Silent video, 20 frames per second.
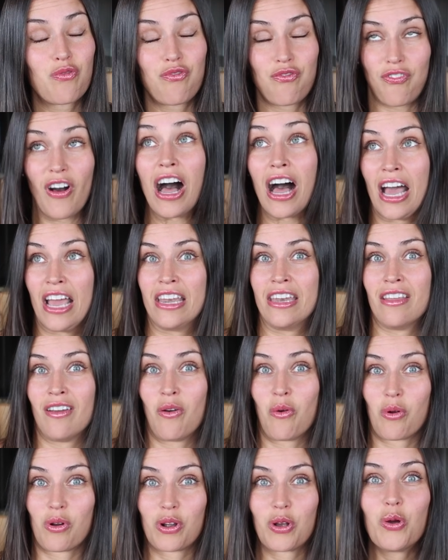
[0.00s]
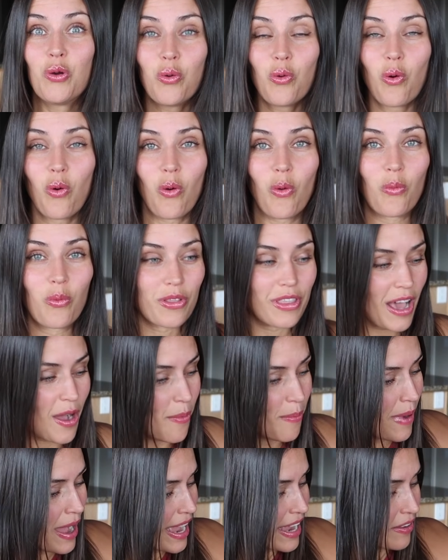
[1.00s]
fun or cool
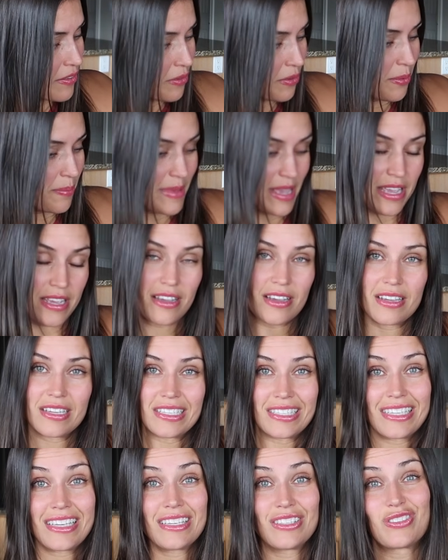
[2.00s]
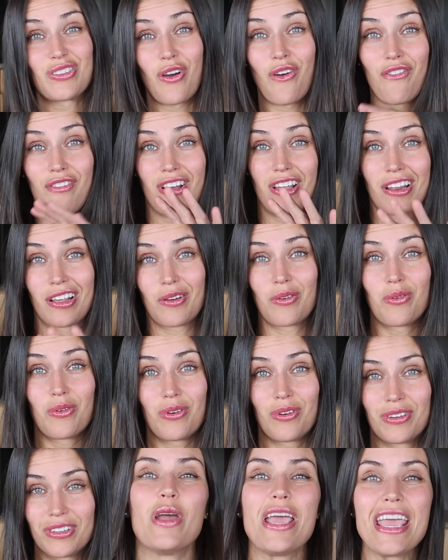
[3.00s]
without Michael because he's so fun and
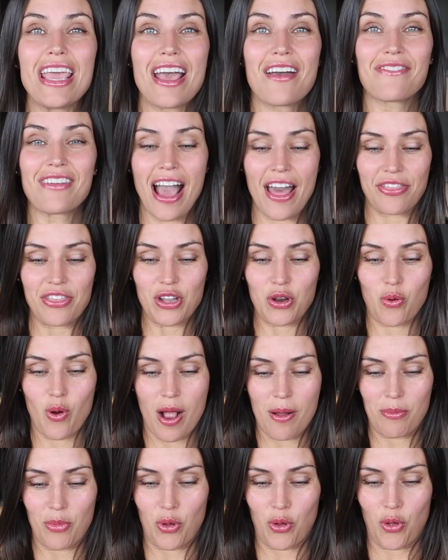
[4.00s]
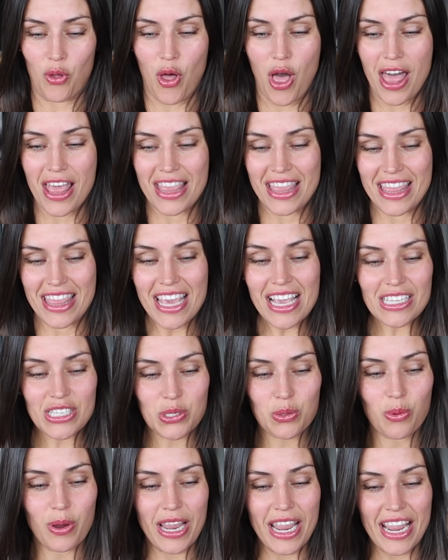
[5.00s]
cool. We have got the Crumbl
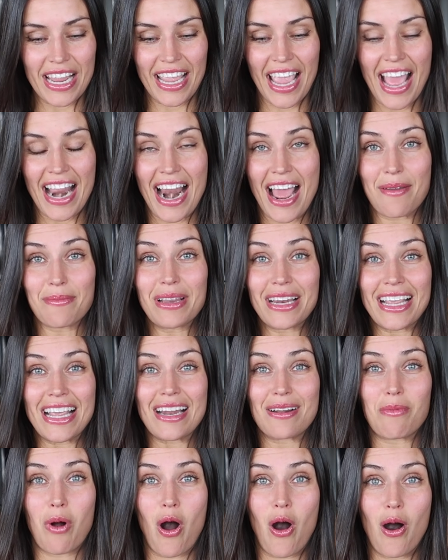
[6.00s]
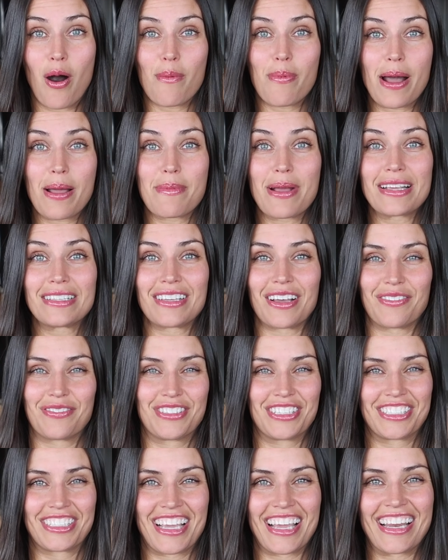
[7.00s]
this week and I'm gonna eat them all by myself.
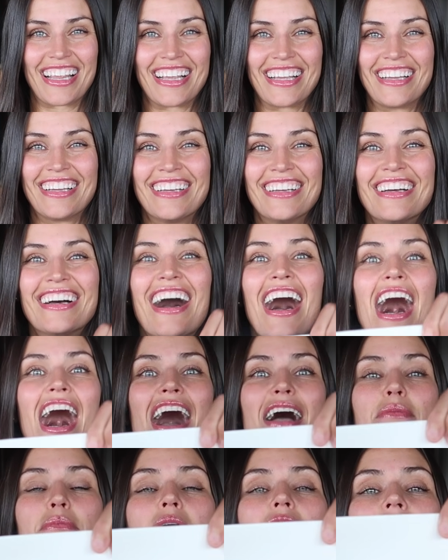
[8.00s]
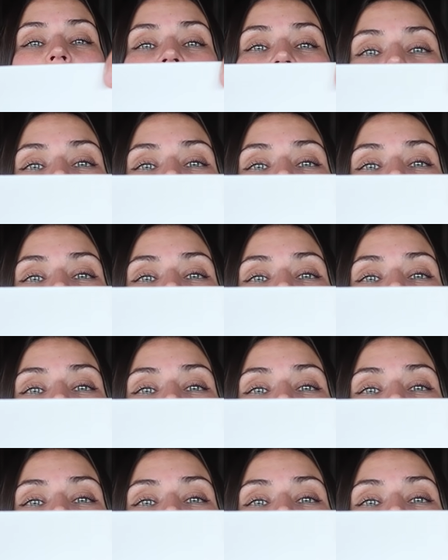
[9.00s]
Just kidding. I'm not gonna